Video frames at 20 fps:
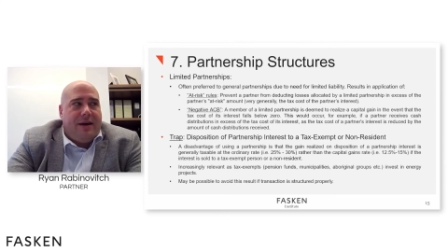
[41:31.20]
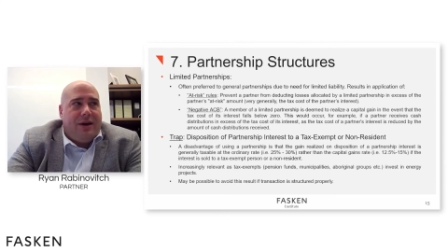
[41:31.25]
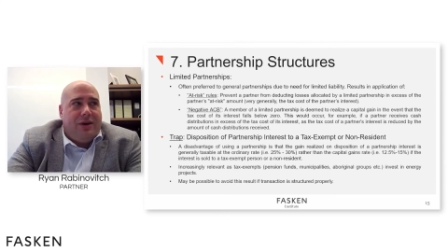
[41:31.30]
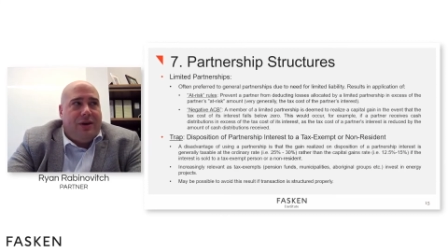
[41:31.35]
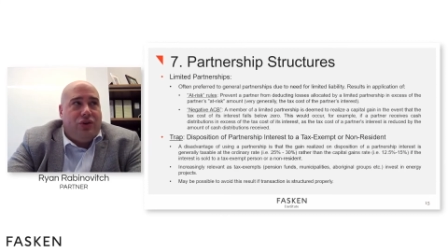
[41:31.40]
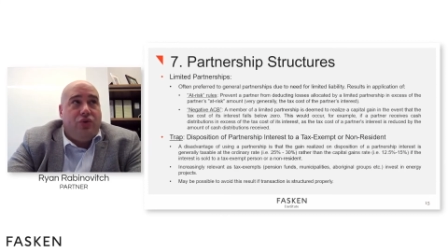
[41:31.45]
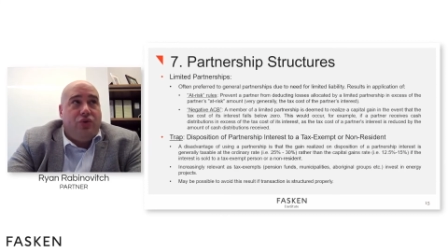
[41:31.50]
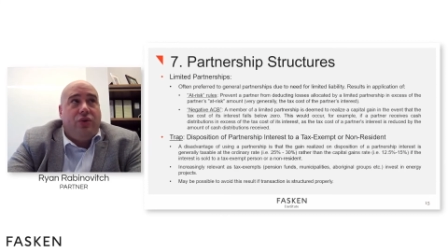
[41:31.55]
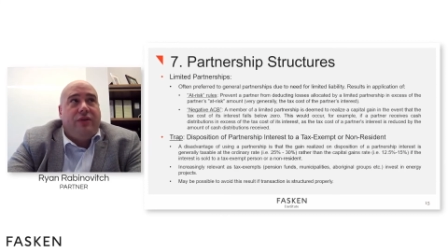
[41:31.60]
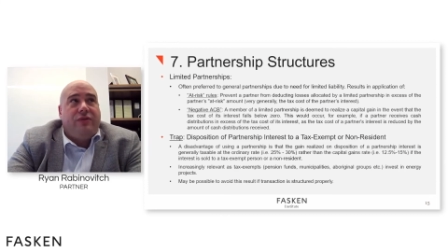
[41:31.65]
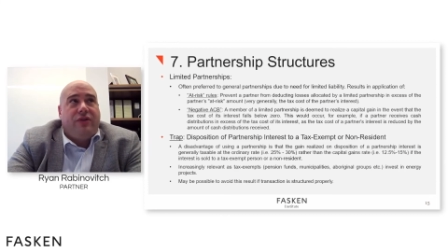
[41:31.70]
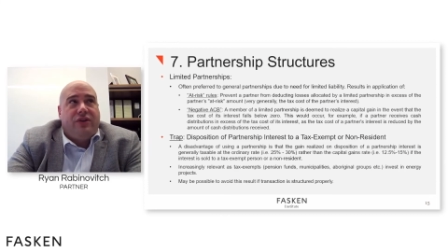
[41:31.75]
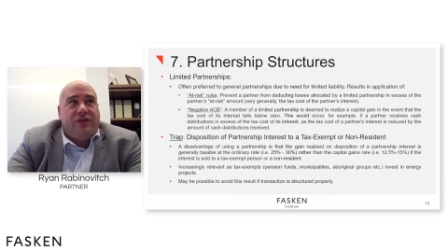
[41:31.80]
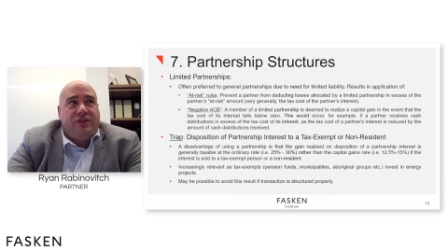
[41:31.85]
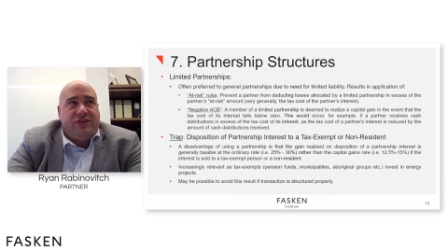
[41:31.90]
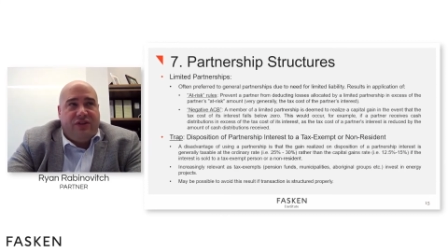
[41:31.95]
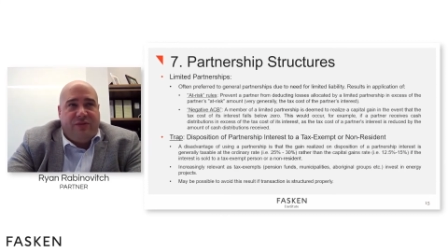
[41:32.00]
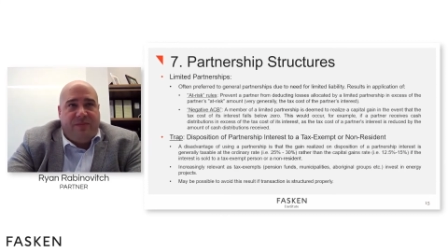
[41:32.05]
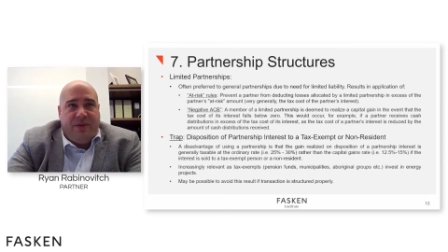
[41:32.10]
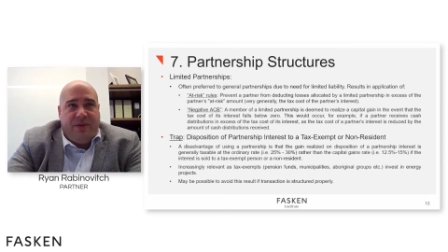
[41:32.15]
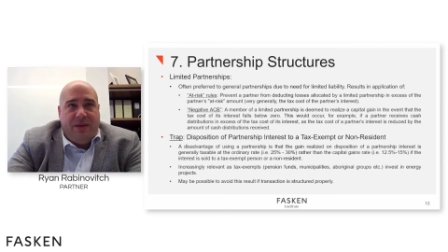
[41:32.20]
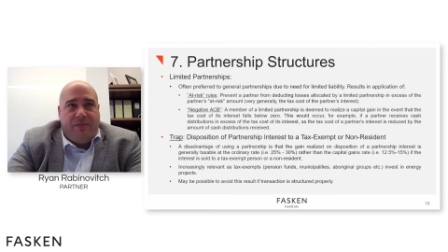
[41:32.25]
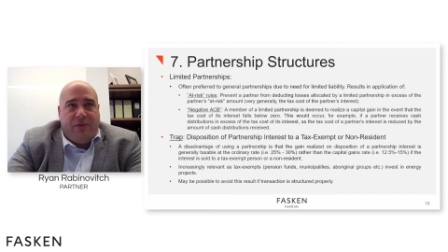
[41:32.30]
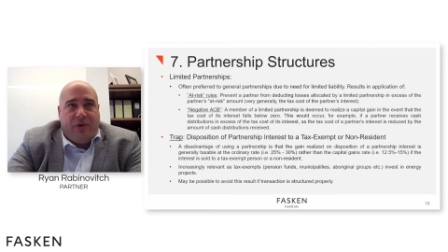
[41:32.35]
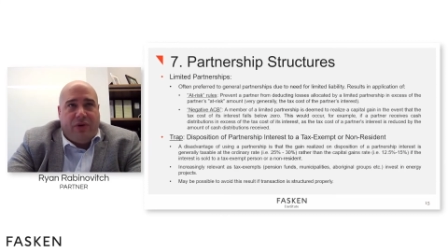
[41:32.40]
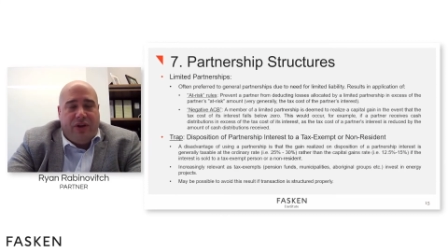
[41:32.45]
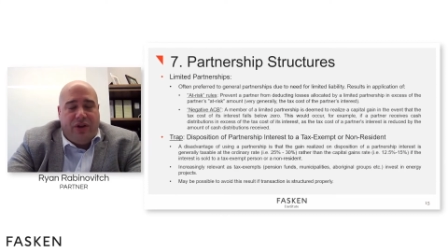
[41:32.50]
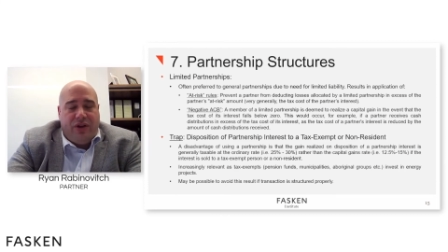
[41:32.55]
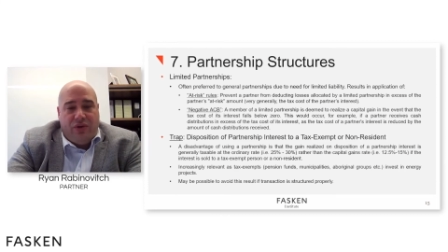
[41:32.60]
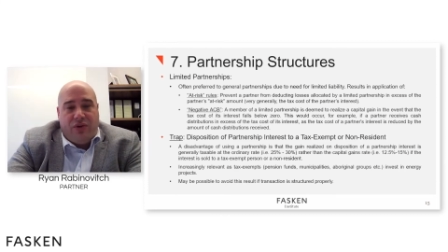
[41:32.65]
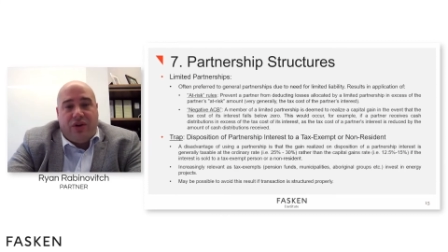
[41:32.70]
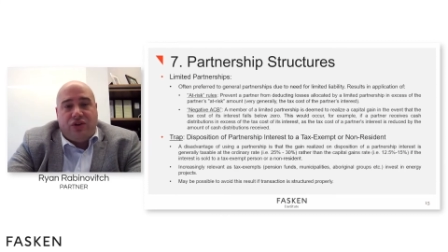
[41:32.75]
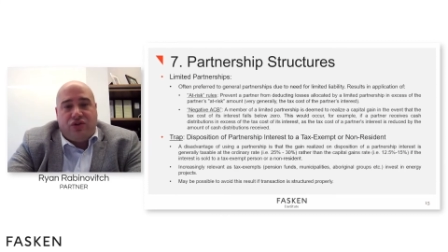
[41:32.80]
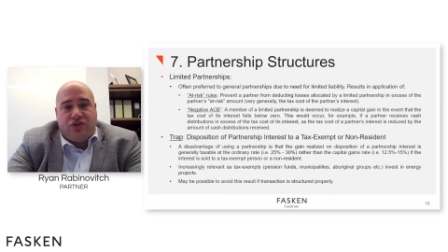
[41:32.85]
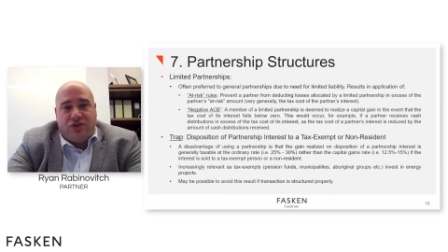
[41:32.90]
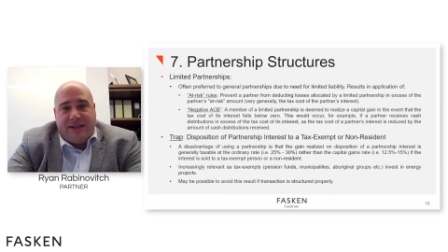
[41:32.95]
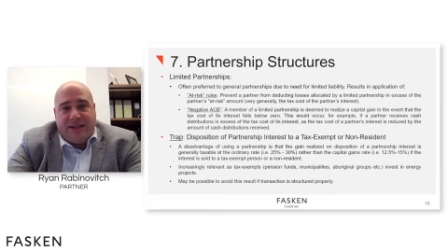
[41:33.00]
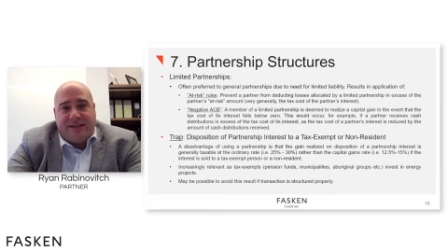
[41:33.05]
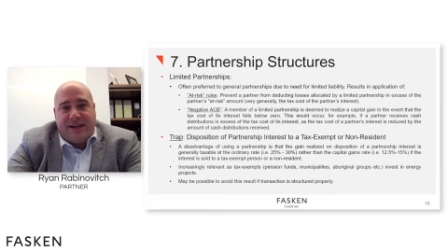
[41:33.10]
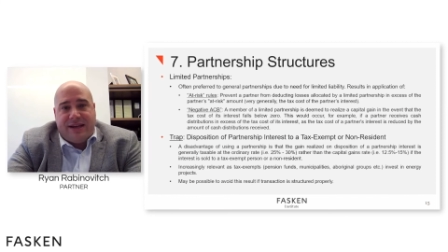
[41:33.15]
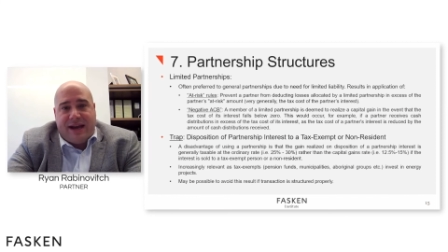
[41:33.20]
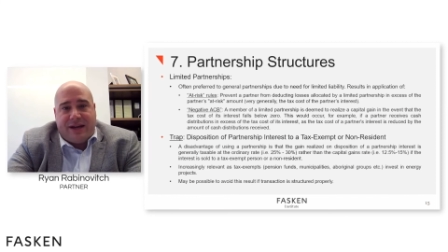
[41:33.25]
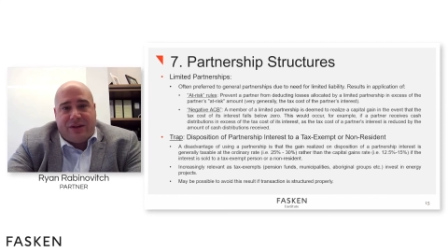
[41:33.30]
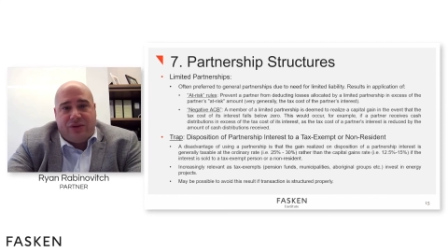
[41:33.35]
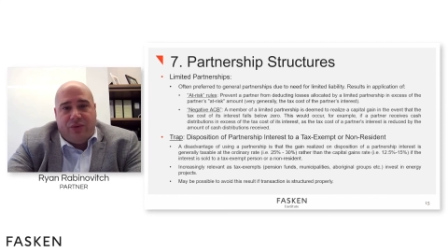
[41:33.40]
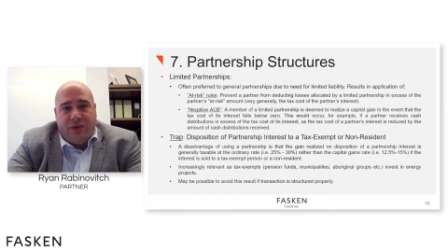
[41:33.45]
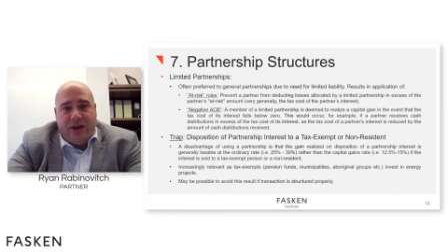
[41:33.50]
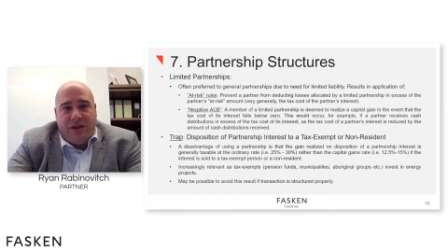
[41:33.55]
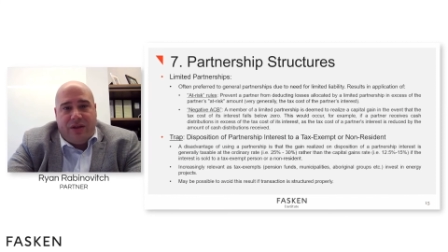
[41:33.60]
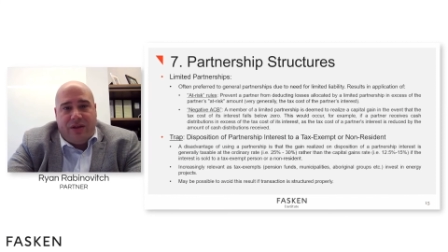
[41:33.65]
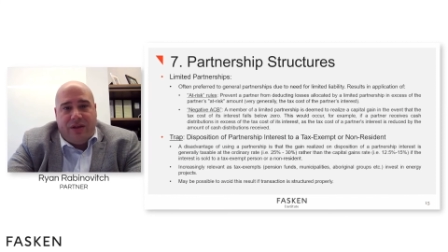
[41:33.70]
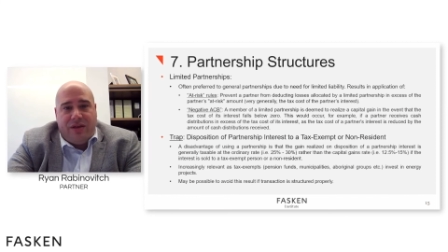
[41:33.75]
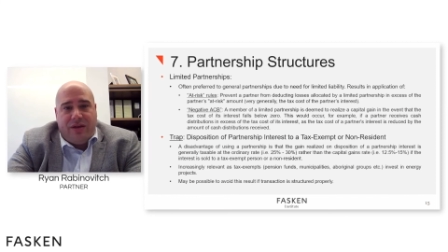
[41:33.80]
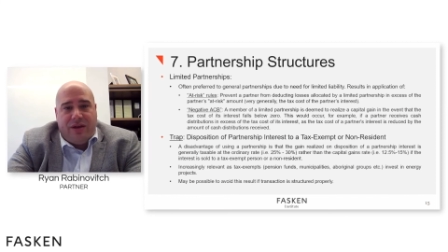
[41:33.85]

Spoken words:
universe of people that you can transact with,